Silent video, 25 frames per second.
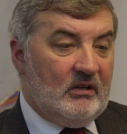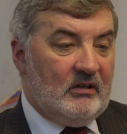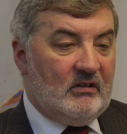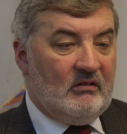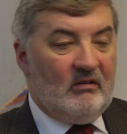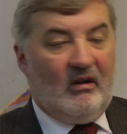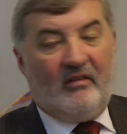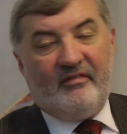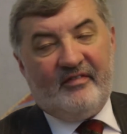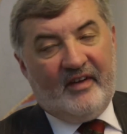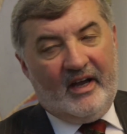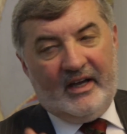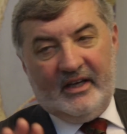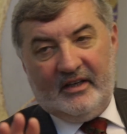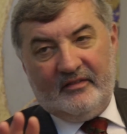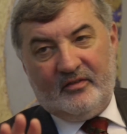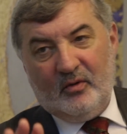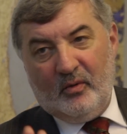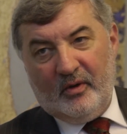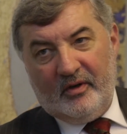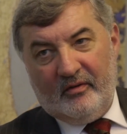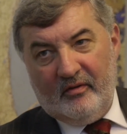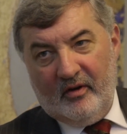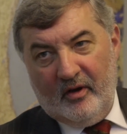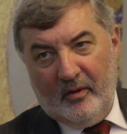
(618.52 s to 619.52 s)
Well, fine if
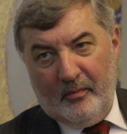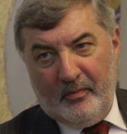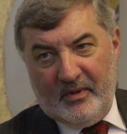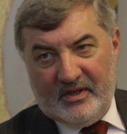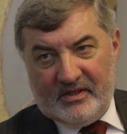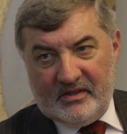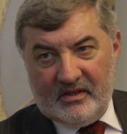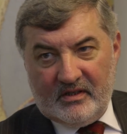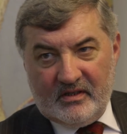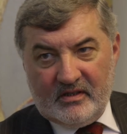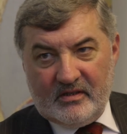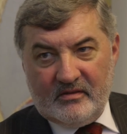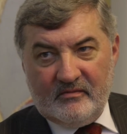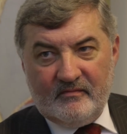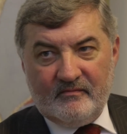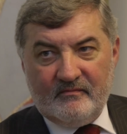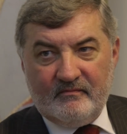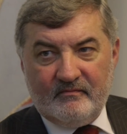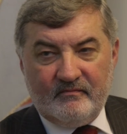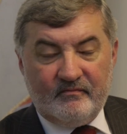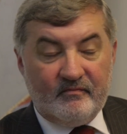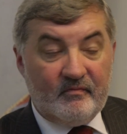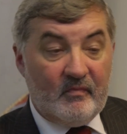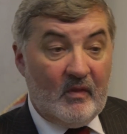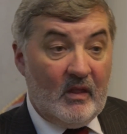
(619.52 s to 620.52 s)
you want to run a business.
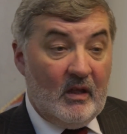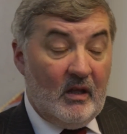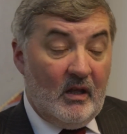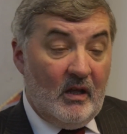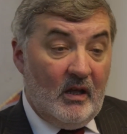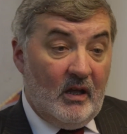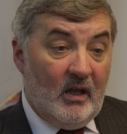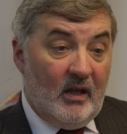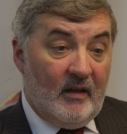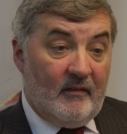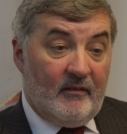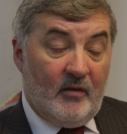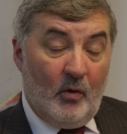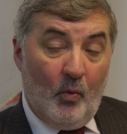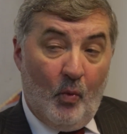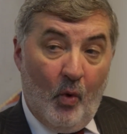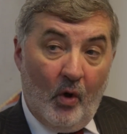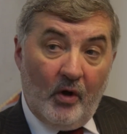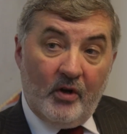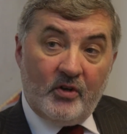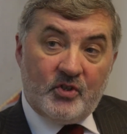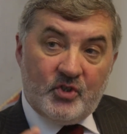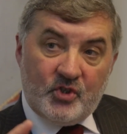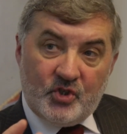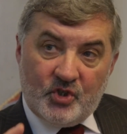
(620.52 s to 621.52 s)
If you
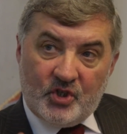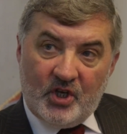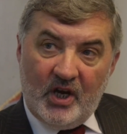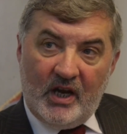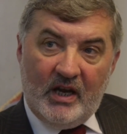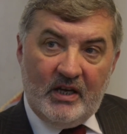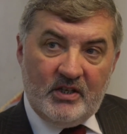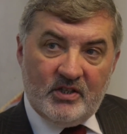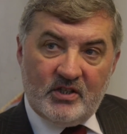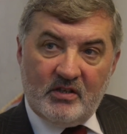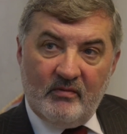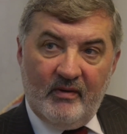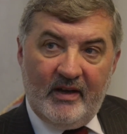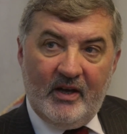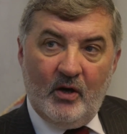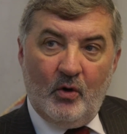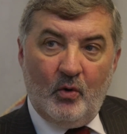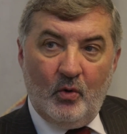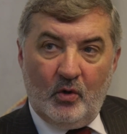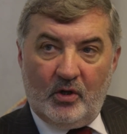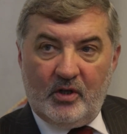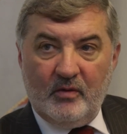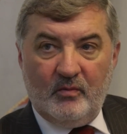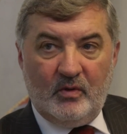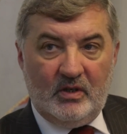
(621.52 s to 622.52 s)
want to change the way
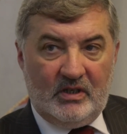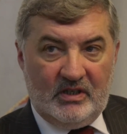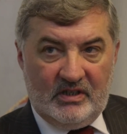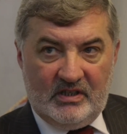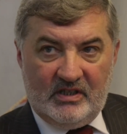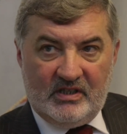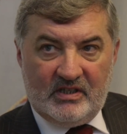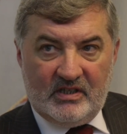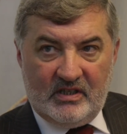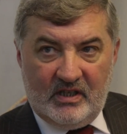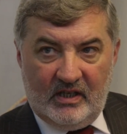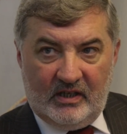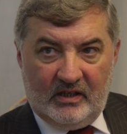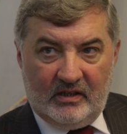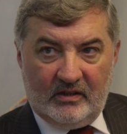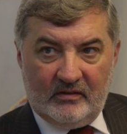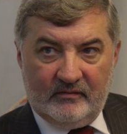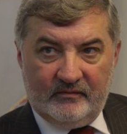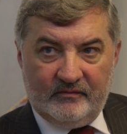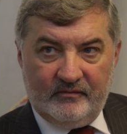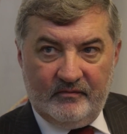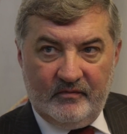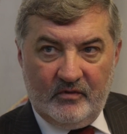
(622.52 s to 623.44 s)
whole communities think,